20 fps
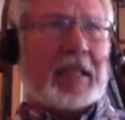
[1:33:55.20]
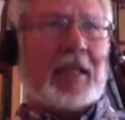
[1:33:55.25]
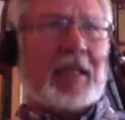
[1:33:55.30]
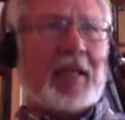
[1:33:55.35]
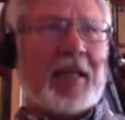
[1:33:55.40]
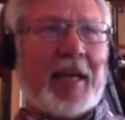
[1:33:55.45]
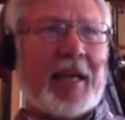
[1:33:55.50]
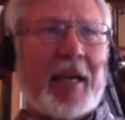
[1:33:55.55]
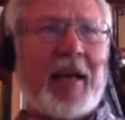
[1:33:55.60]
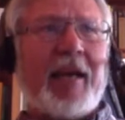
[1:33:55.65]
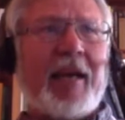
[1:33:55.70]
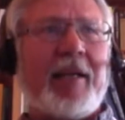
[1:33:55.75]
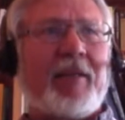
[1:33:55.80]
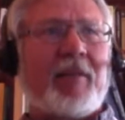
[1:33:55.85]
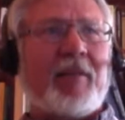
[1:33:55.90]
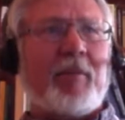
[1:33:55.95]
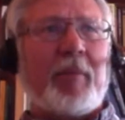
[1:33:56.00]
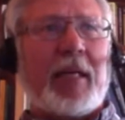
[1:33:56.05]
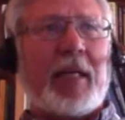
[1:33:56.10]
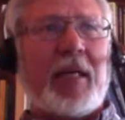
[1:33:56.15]
Kennedy,
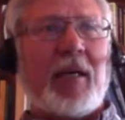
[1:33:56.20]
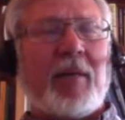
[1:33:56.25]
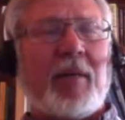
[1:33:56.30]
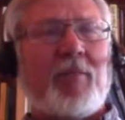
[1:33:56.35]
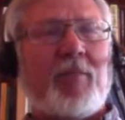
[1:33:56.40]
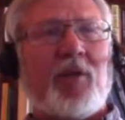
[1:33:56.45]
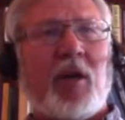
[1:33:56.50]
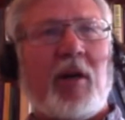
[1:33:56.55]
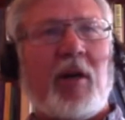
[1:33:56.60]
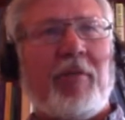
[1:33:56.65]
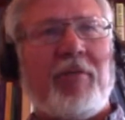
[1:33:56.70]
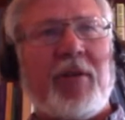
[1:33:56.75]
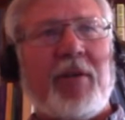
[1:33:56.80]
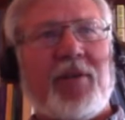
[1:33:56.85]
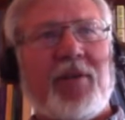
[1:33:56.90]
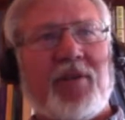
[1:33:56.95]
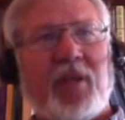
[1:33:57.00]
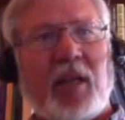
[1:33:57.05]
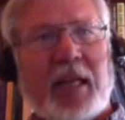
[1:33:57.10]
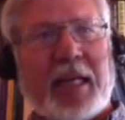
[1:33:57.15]
to me, comes off
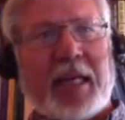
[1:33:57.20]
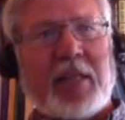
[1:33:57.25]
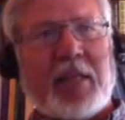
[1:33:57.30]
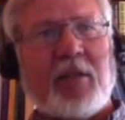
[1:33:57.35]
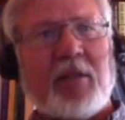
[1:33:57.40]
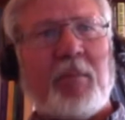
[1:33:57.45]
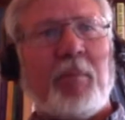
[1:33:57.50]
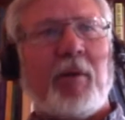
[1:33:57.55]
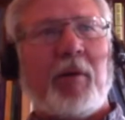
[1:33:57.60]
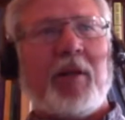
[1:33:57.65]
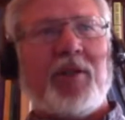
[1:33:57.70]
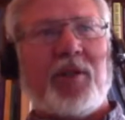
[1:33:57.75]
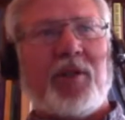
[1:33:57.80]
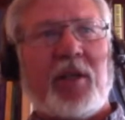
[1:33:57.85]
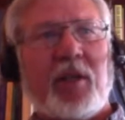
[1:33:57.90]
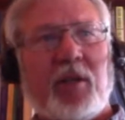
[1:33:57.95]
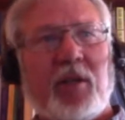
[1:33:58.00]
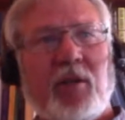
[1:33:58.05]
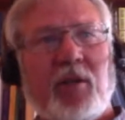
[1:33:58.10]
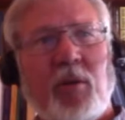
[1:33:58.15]
as the last
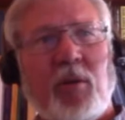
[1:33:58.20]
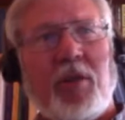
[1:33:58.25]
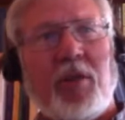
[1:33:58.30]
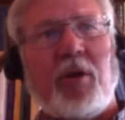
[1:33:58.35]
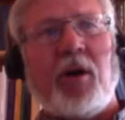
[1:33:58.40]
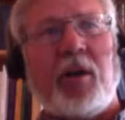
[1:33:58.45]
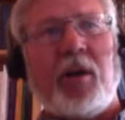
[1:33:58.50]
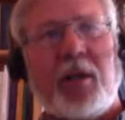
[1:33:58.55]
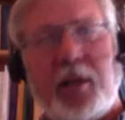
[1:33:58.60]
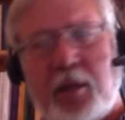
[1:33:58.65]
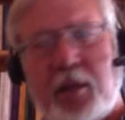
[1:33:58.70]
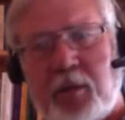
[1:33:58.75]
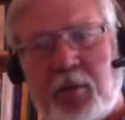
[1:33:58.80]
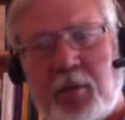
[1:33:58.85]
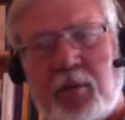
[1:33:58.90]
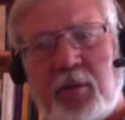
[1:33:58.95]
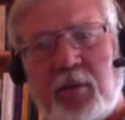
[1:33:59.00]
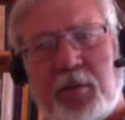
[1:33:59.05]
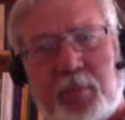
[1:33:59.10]
president who thought he could